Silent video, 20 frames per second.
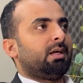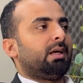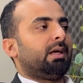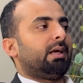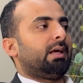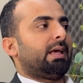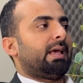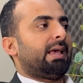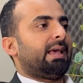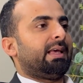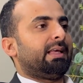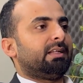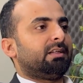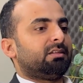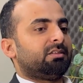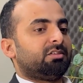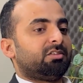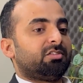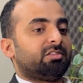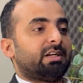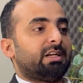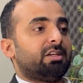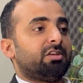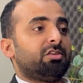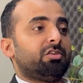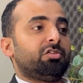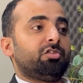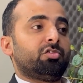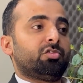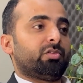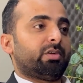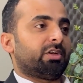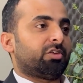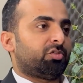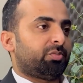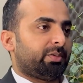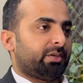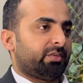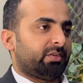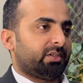and design user
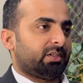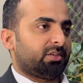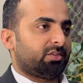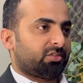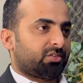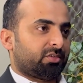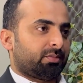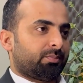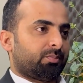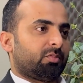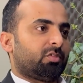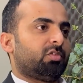experience.